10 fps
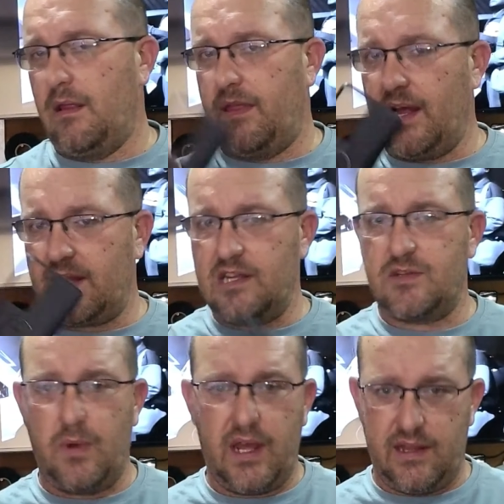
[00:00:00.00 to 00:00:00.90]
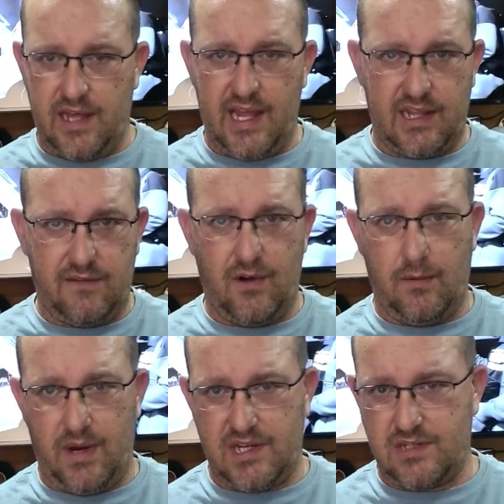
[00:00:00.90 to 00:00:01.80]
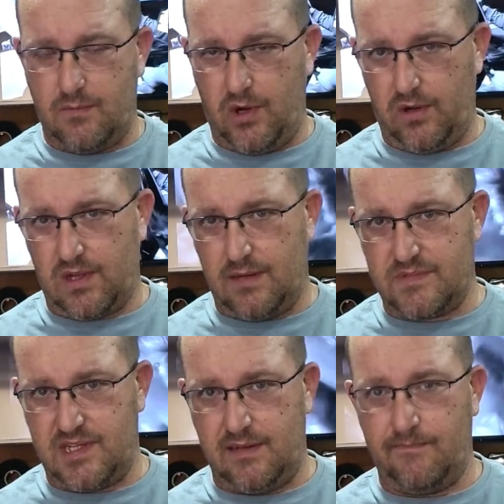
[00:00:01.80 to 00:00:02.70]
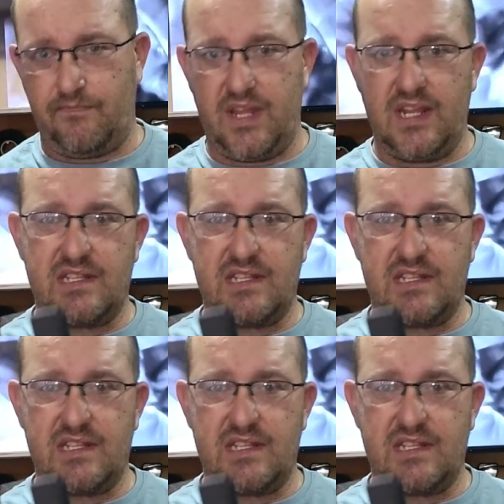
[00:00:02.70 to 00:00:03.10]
That is where the anti-vibration model comes in.